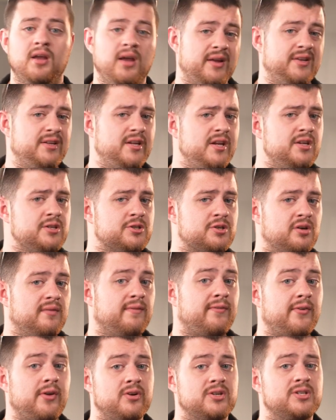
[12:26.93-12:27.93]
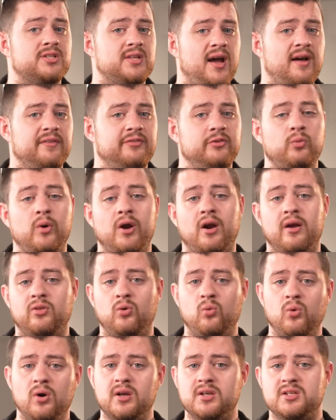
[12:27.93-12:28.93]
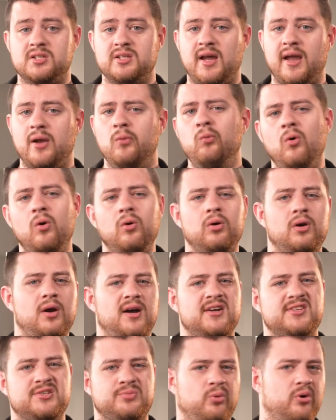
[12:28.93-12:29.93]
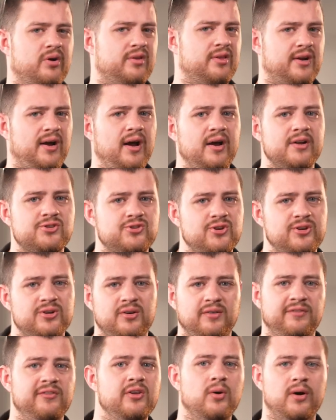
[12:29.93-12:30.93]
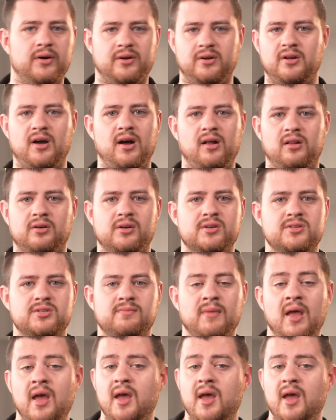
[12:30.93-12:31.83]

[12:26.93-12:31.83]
A t-shirt for your staff to wear on the work site won't cost more than $100 or a few $100s.